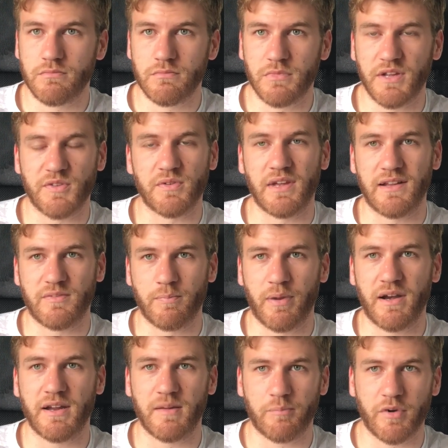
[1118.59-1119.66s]
It's
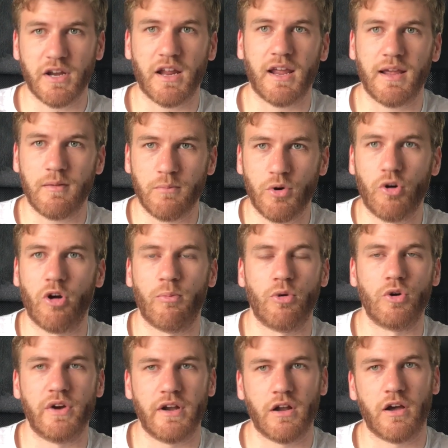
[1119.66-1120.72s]
bringing it more and
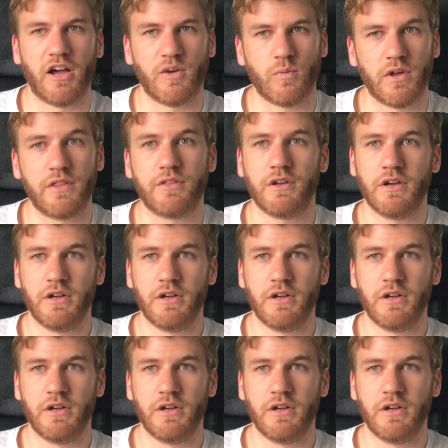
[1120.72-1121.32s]
more in line with